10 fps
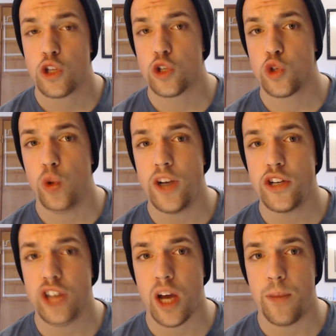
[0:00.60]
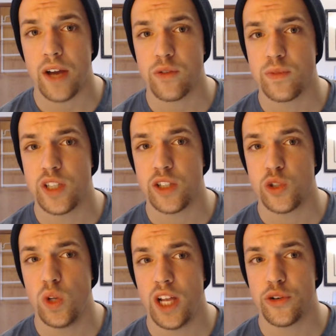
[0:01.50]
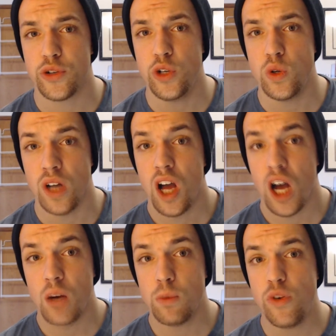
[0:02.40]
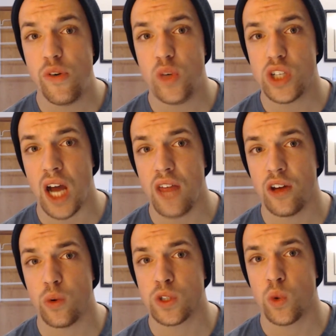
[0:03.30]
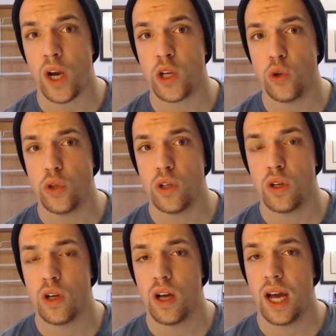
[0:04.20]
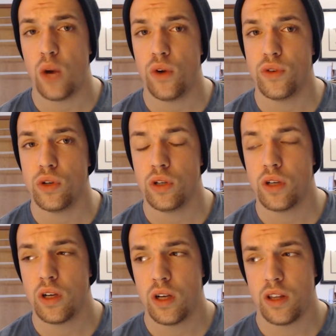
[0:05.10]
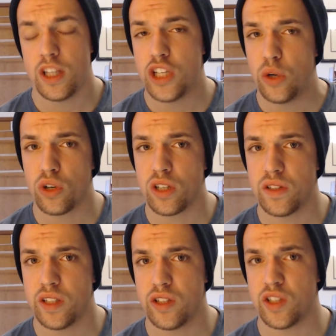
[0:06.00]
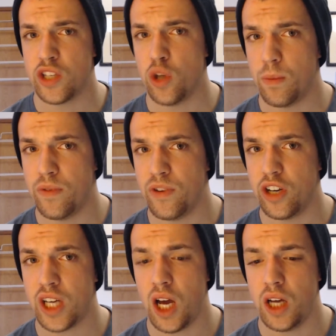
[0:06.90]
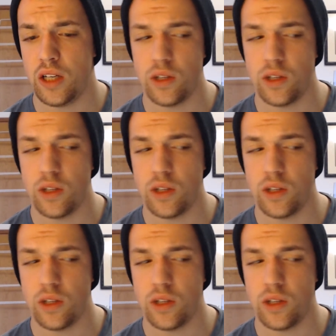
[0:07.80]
So I just got back from seeing Zoolander 2, a movie which I thought was quite good. However, the general consensus has not been very kind.